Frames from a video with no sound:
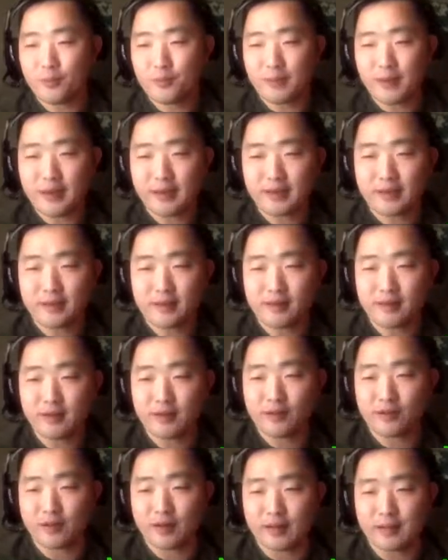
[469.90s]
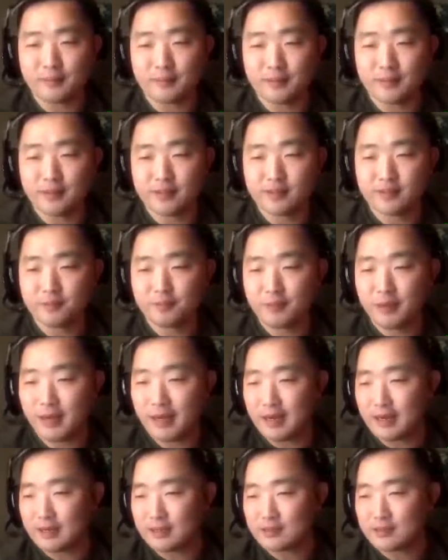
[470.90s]
back here and grab this
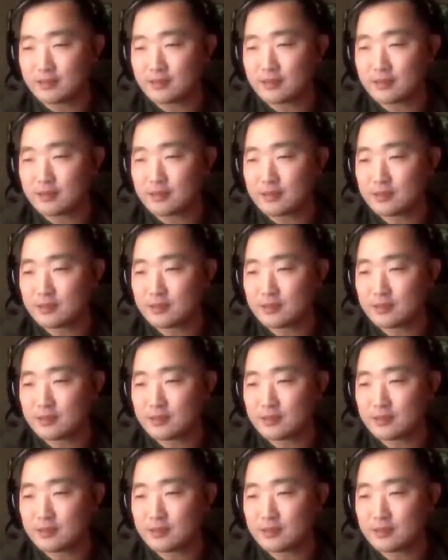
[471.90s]
box.